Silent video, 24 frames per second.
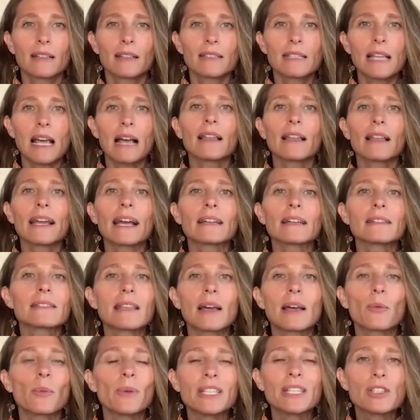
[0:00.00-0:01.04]
Telling us
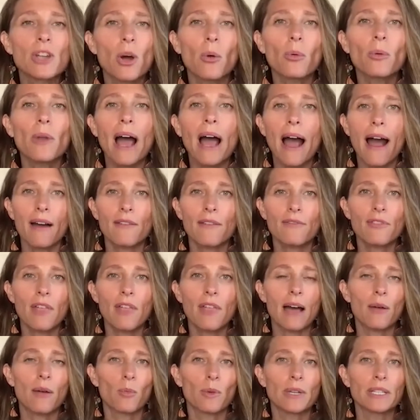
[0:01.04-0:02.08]
that we don't have
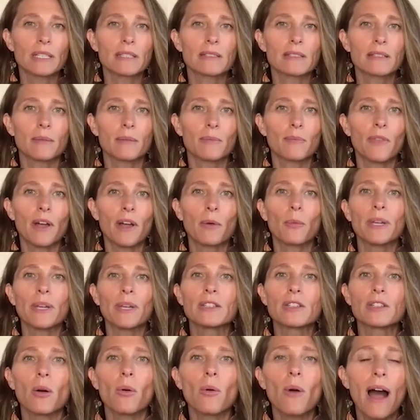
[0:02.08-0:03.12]
that wisdom, that we
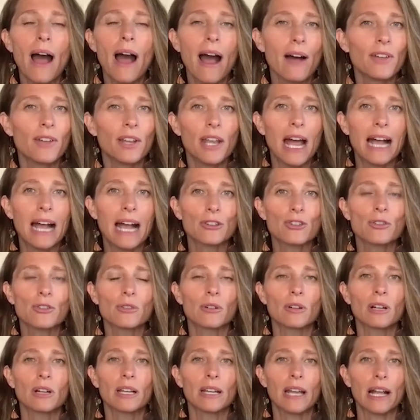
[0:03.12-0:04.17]
don't have a
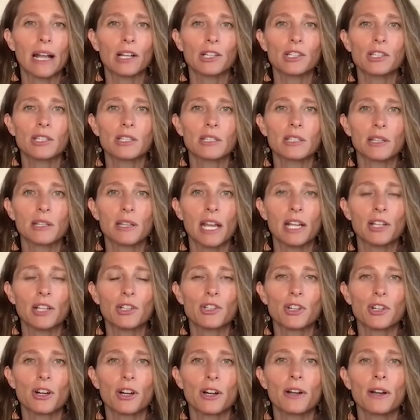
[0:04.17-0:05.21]
natural connection to
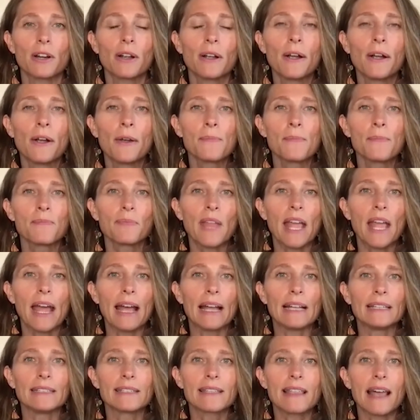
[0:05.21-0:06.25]
nature,
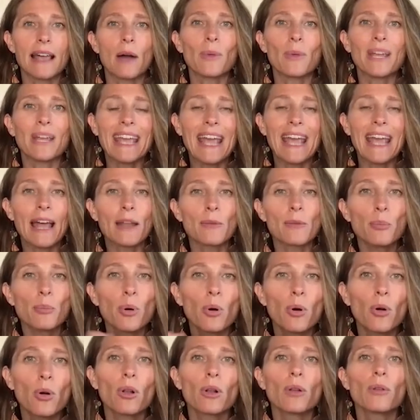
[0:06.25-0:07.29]
and that we can't
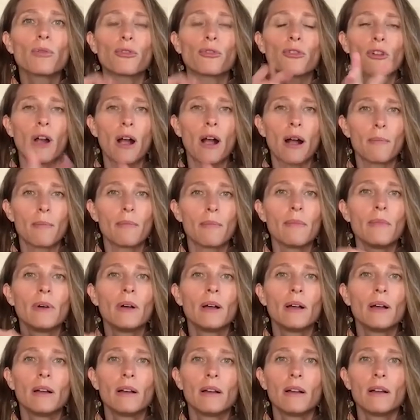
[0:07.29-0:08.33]
pull from
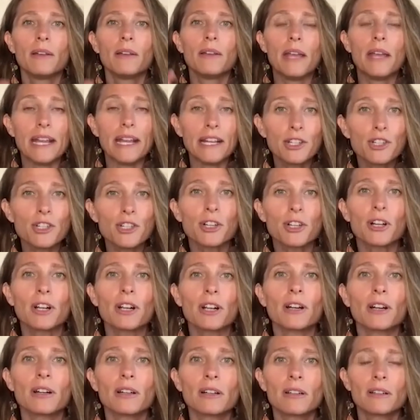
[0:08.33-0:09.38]

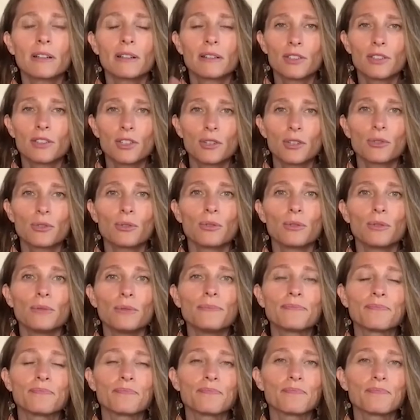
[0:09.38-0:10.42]
nature to